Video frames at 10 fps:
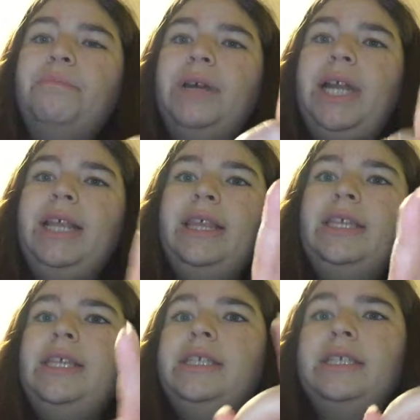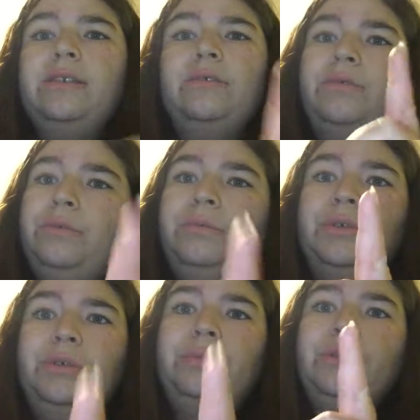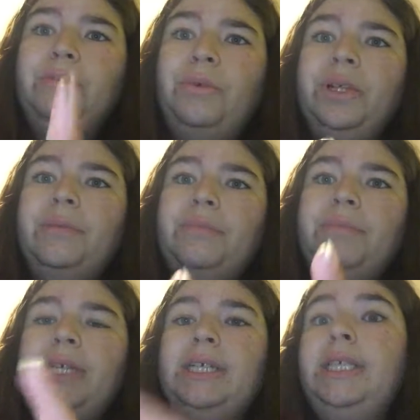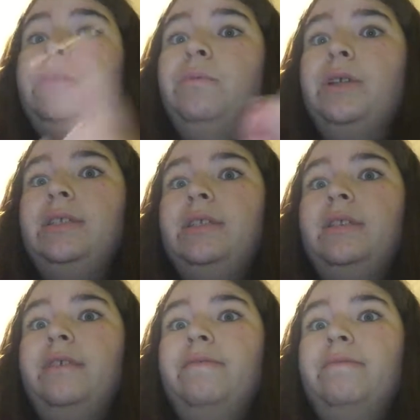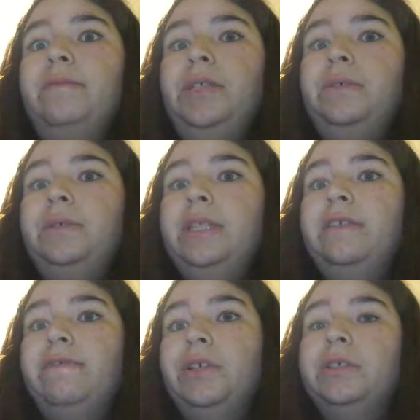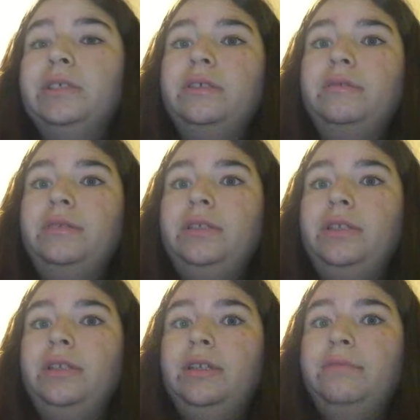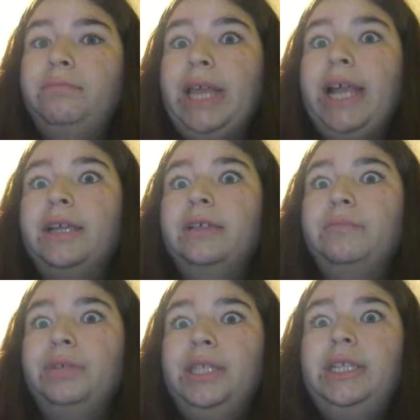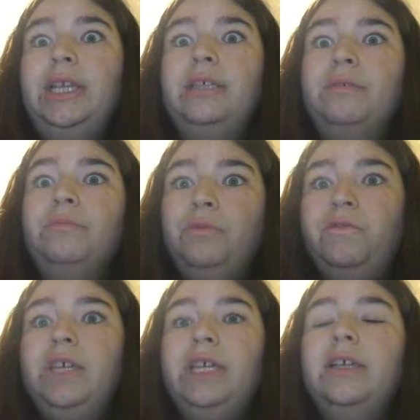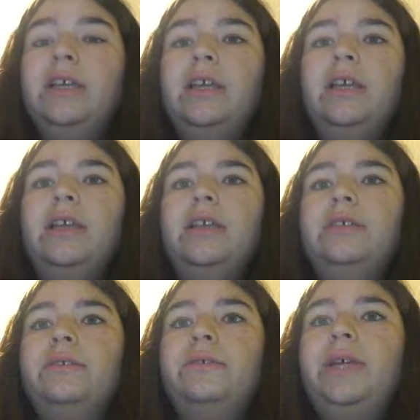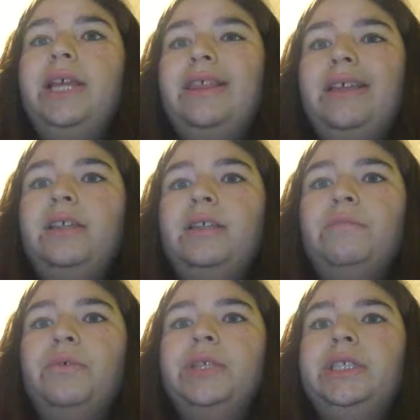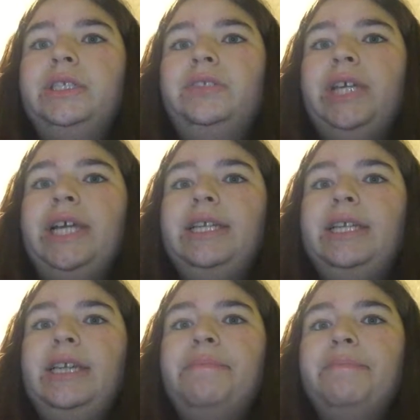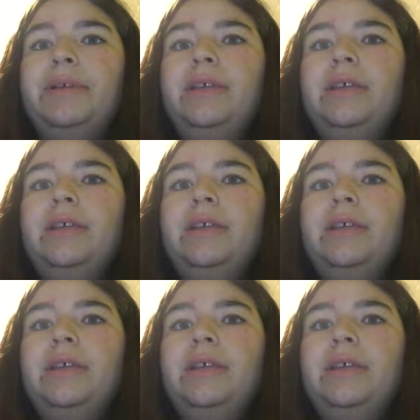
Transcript: But I think he's still super, super important because he was in the first Black Princess movie. So I think it's important to try and keep,